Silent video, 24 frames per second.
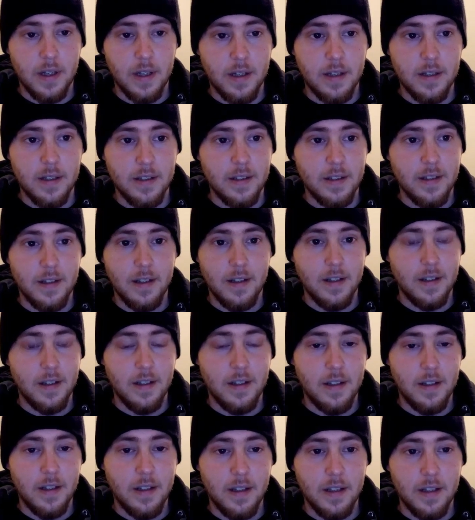Like,
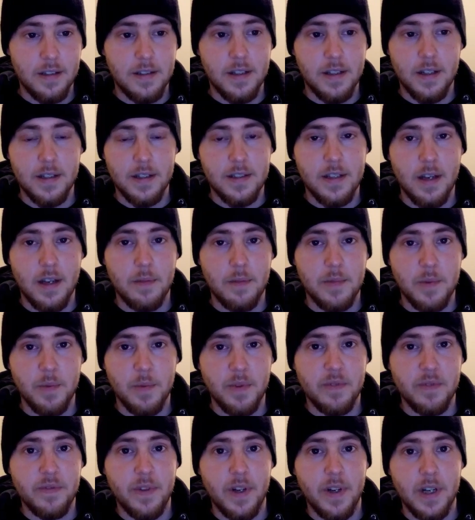it's an attempt
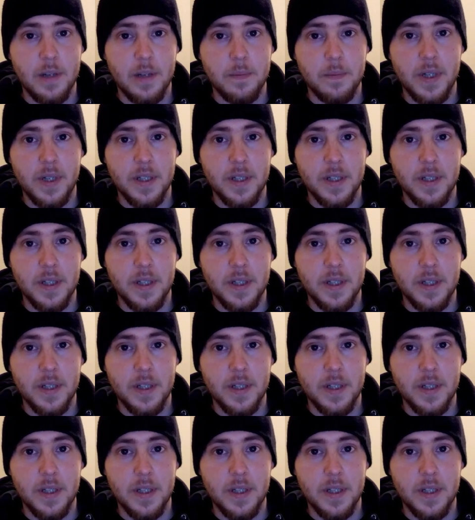to be funny,